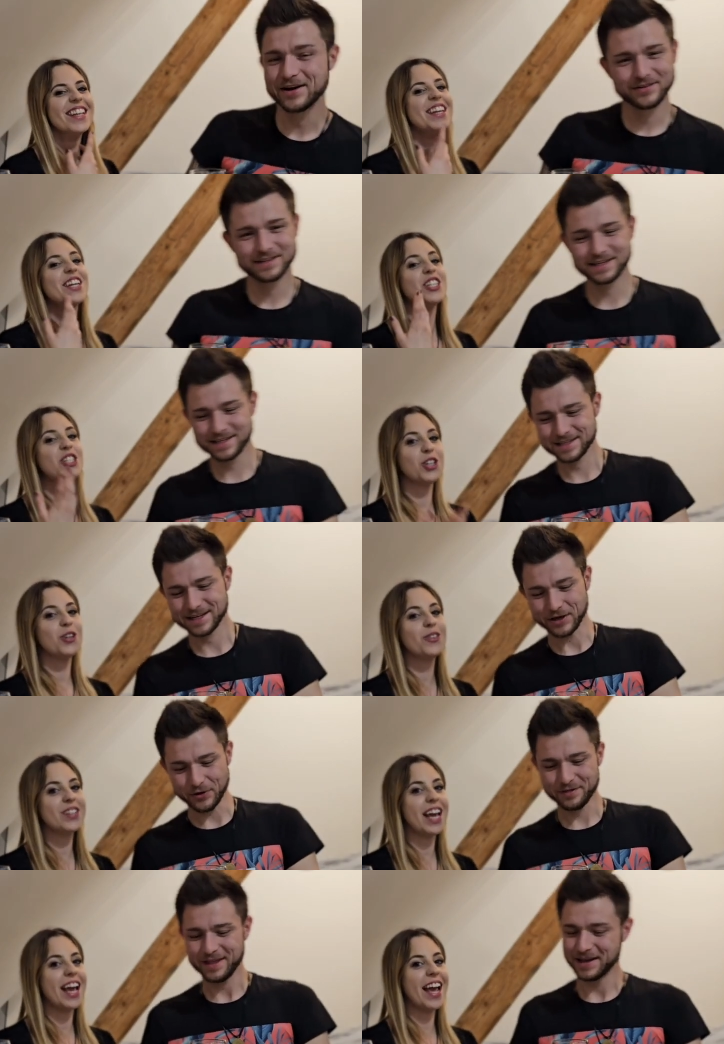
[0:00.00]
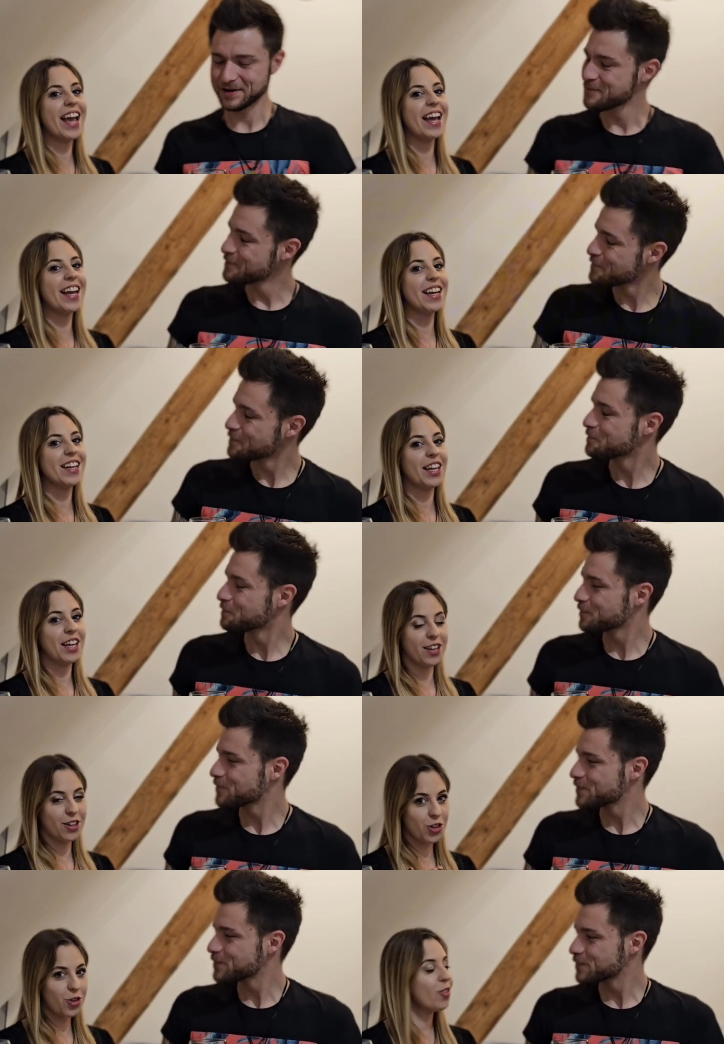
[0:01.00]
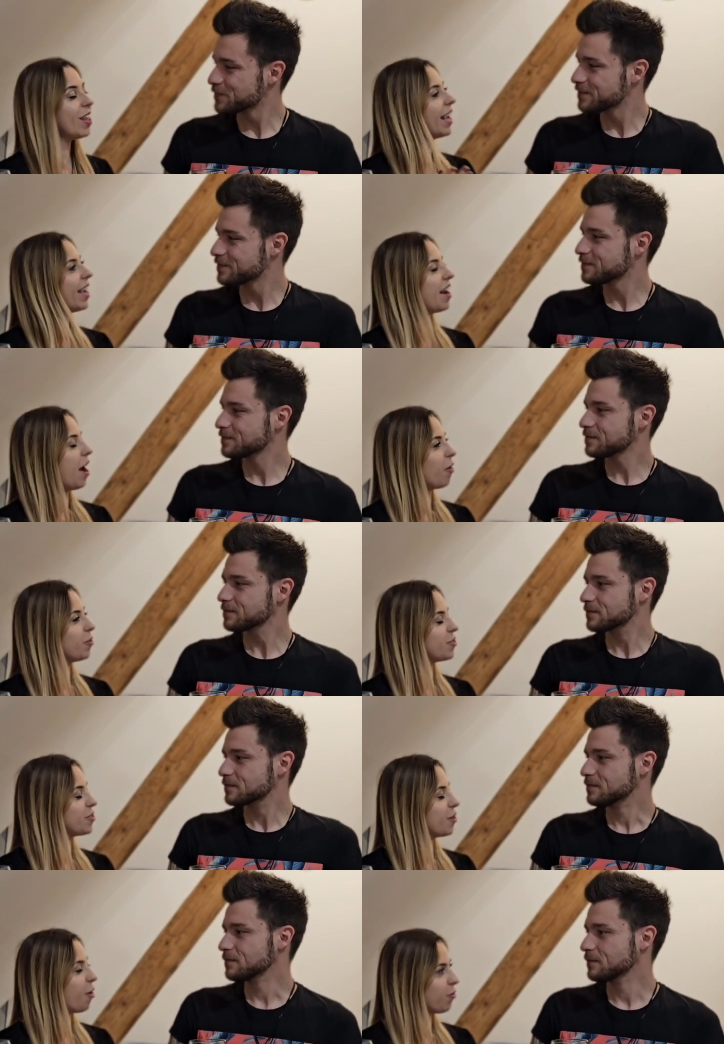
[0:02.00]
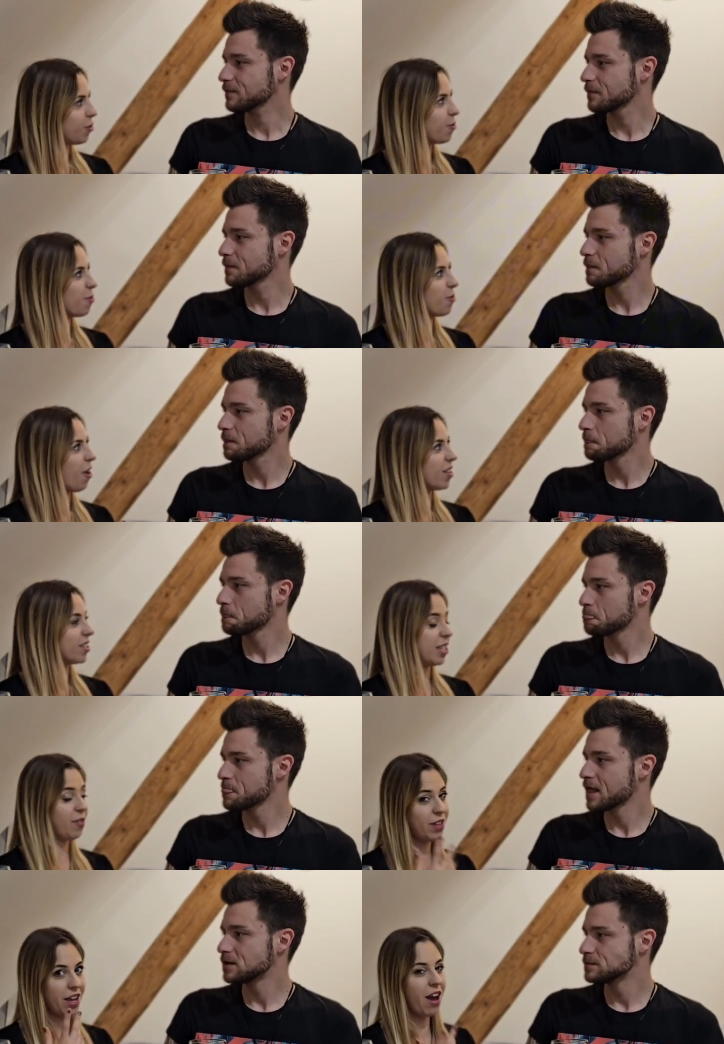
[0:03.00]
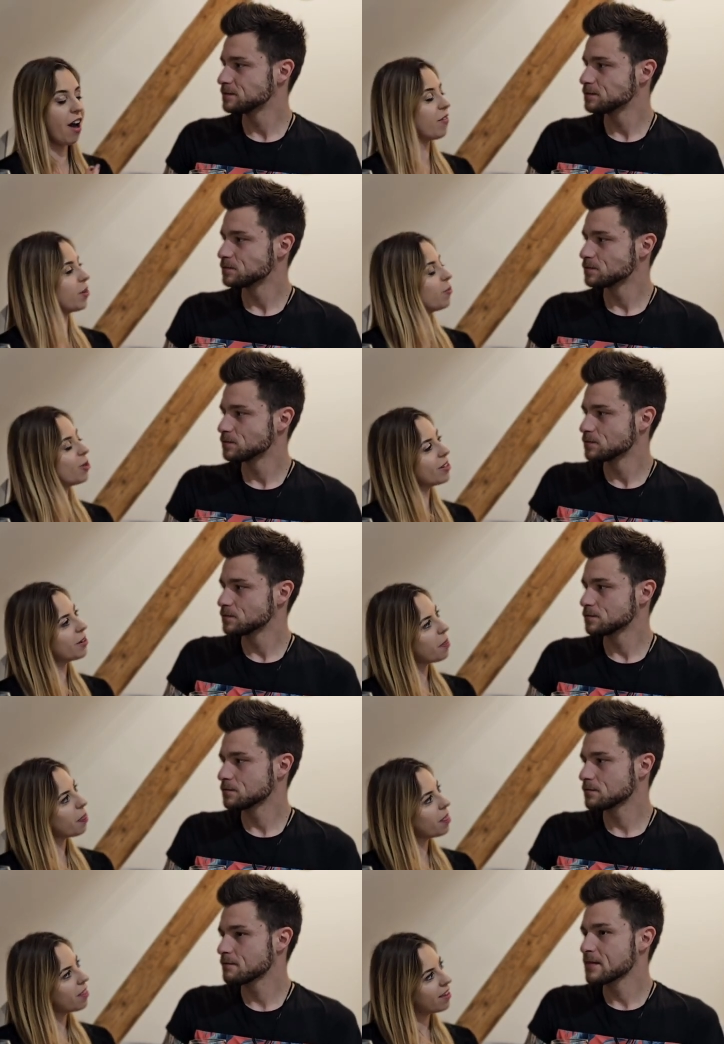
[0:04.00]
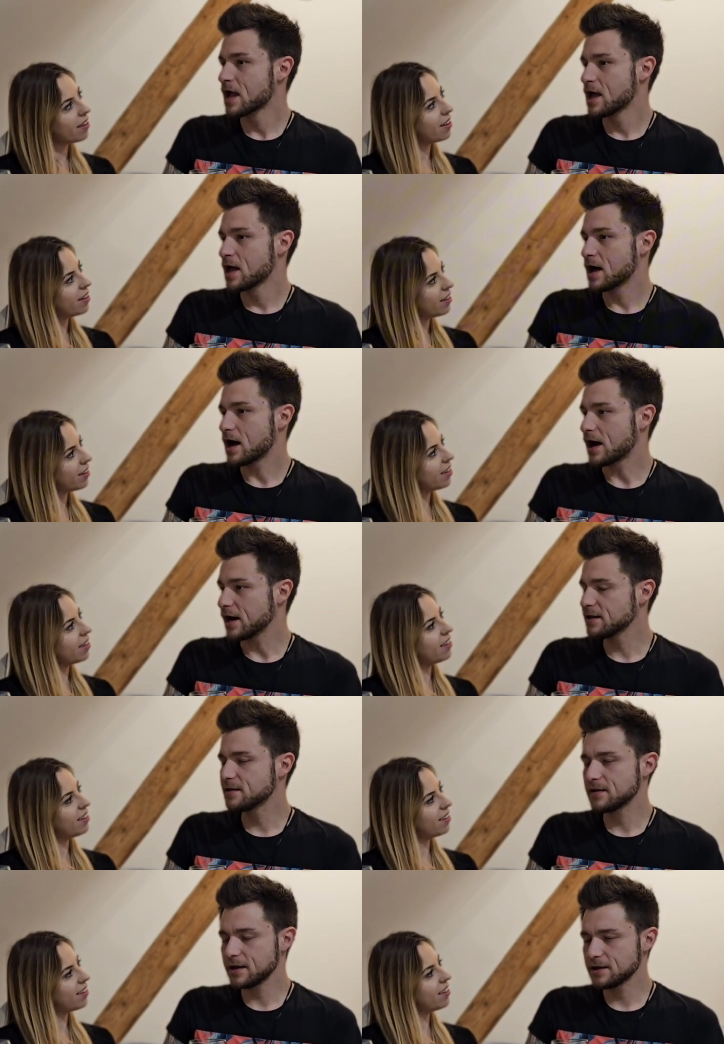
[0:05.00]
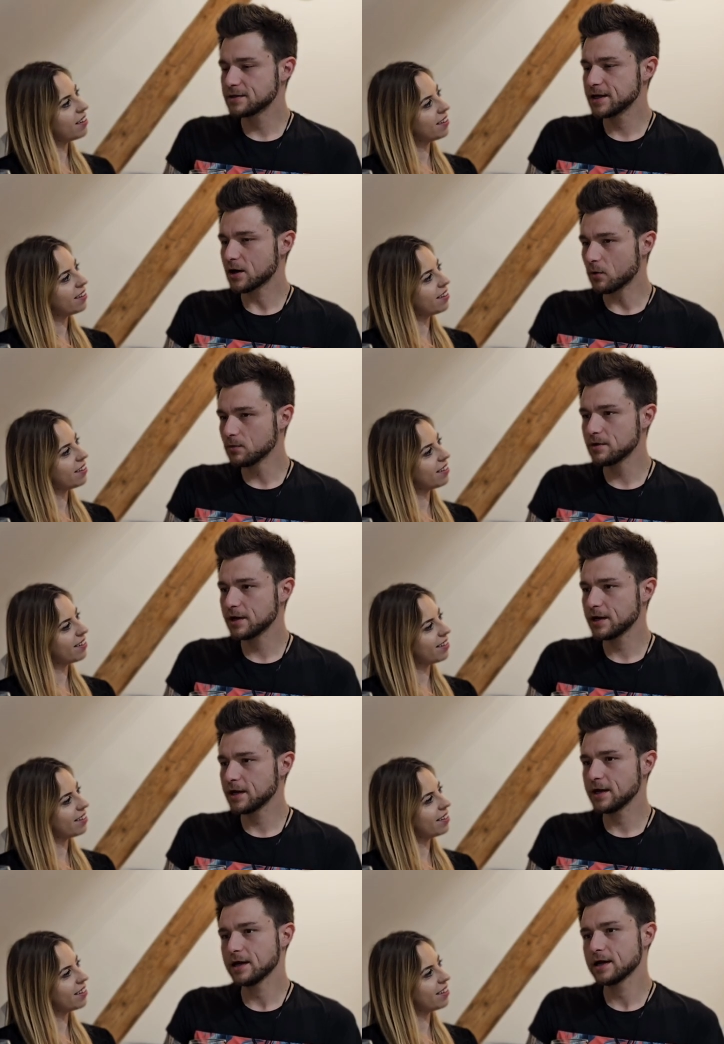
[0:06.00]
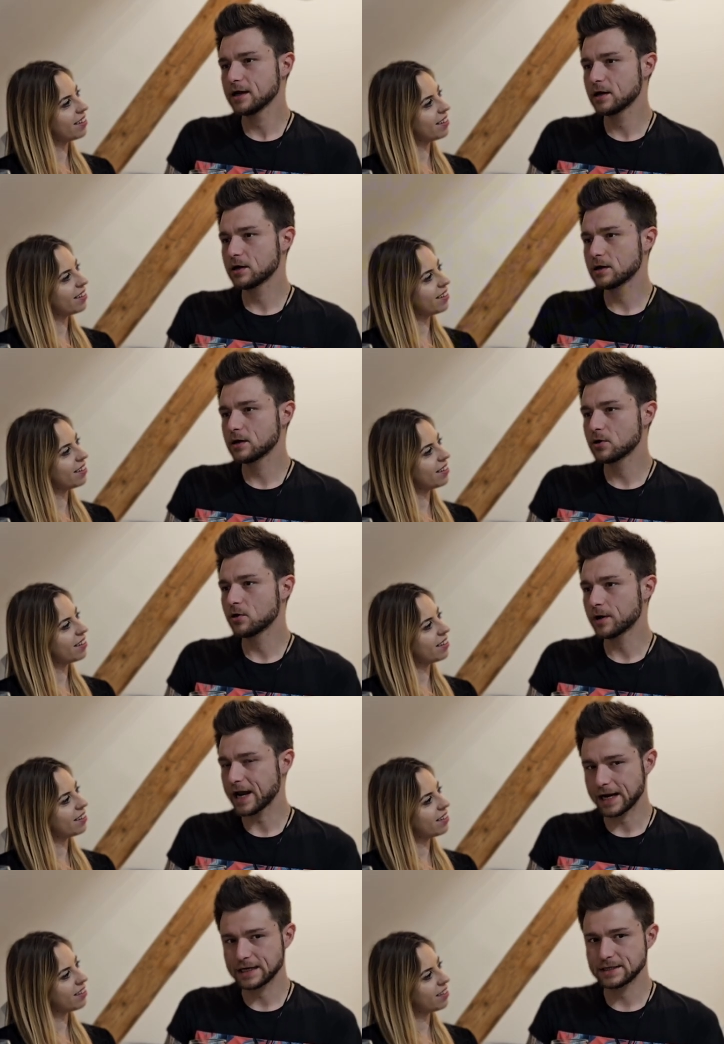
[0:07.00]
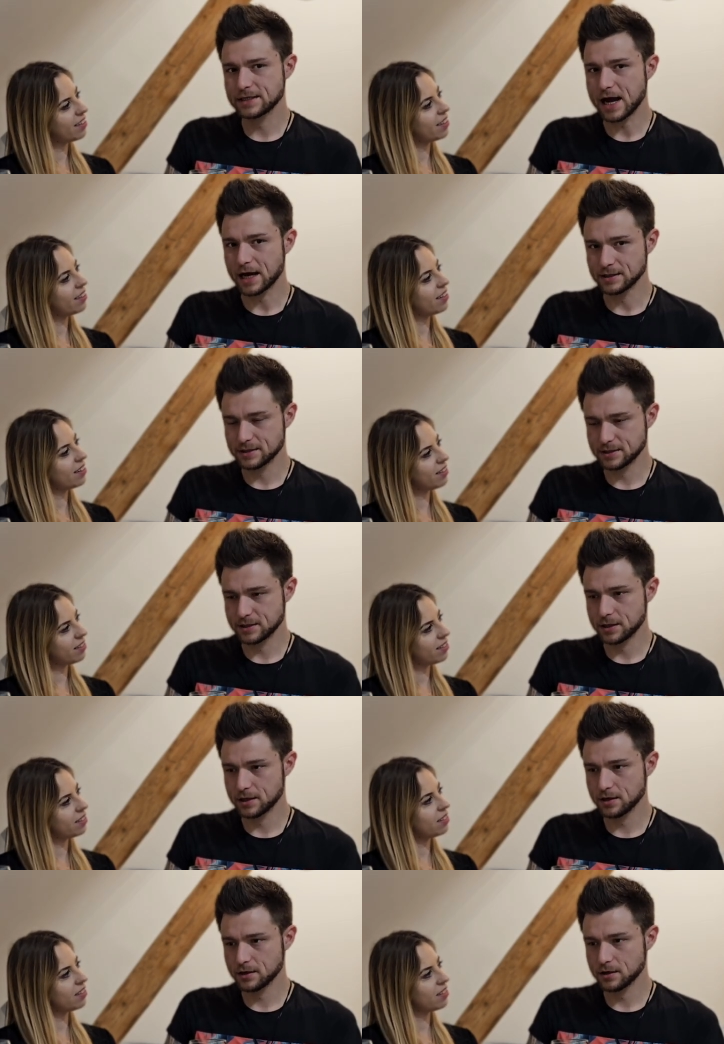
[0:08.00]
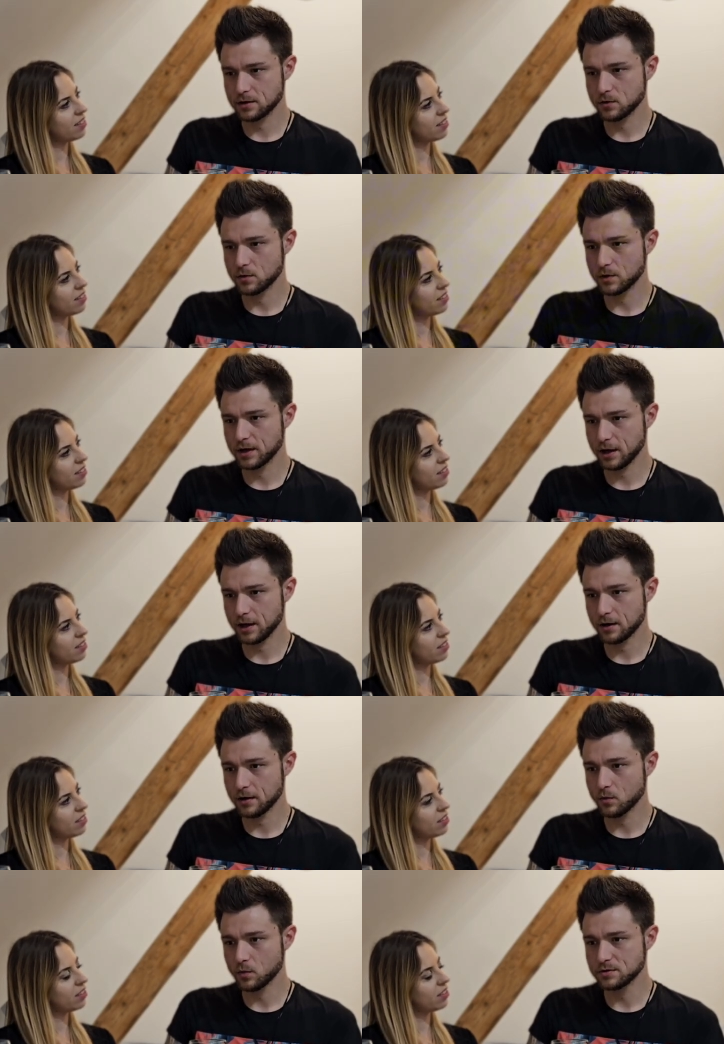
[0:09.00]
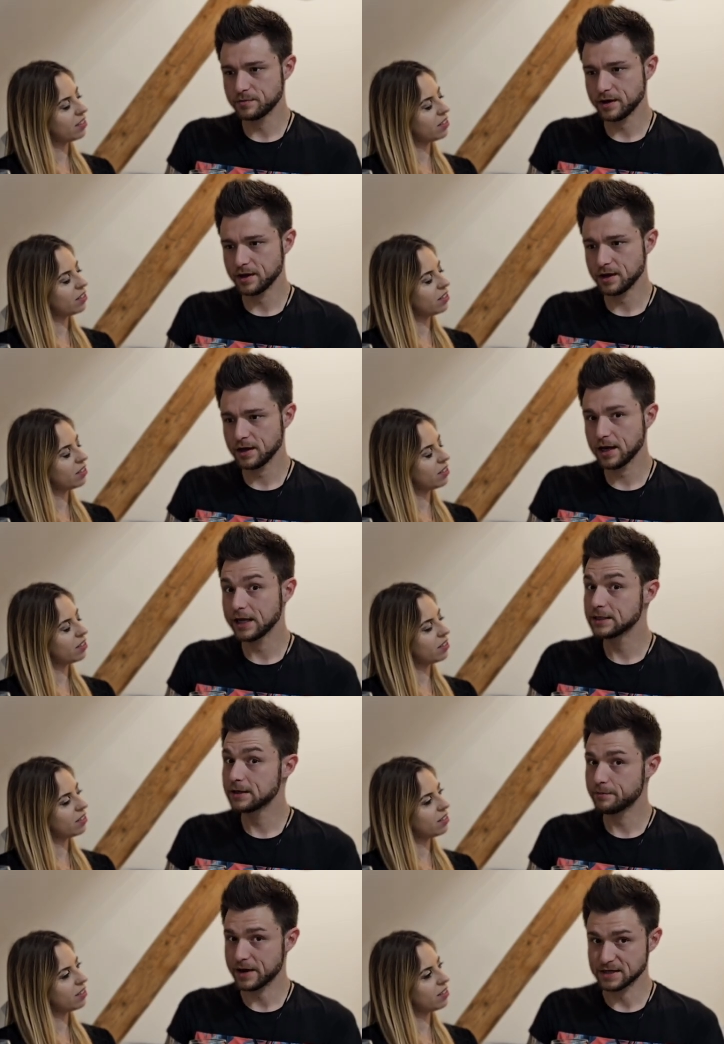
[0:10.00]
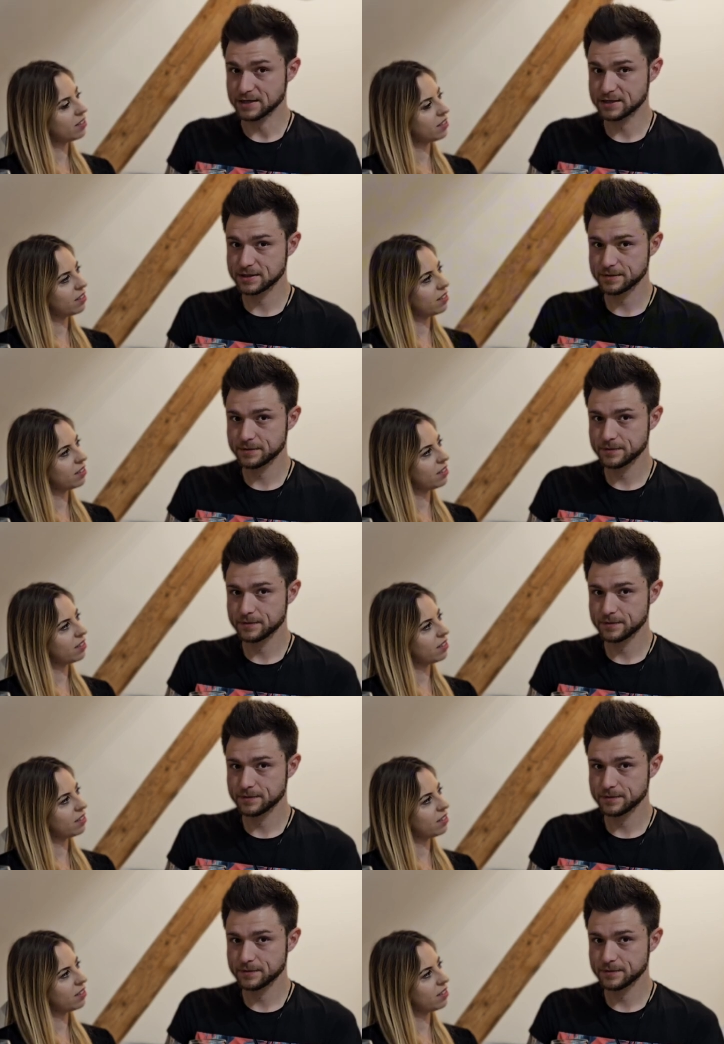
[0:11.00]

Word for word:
Speaker 1: No, this should is a good they, thing. like, should they get out of the broom closet if they are in one?
Speaker 2: I think the only correct answer here would be it depends